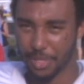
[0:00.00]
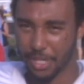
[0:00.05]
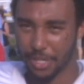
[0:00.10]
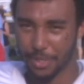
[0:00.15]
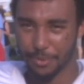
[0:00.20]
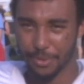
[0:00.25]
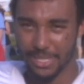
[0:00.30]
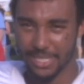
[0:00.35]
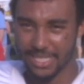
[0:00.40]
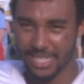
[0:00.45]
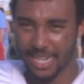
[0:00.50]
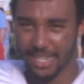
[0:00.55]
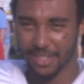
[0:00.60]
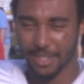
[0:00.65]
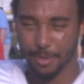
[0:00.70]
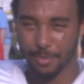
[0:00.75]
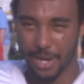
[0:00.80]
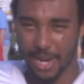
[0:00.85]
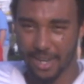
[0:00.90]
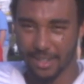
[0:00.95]
but we just had to
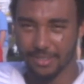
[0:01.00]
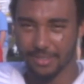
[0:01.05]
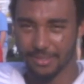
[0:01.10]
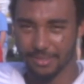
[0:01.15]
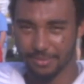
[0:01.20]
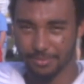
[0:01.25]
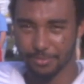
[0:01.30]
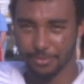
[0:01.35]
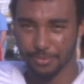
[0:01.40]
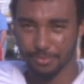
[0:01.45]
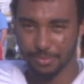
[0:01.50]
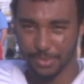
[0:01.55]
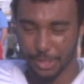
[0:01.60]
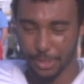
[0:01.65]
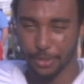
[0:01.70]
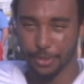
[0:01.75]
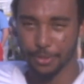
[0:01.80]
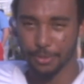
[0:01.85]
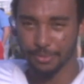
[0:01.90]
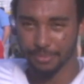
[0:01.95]
come out and
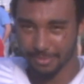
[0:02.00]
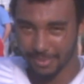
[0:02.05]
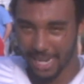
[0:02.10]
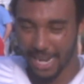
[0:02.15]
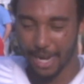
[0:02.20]
do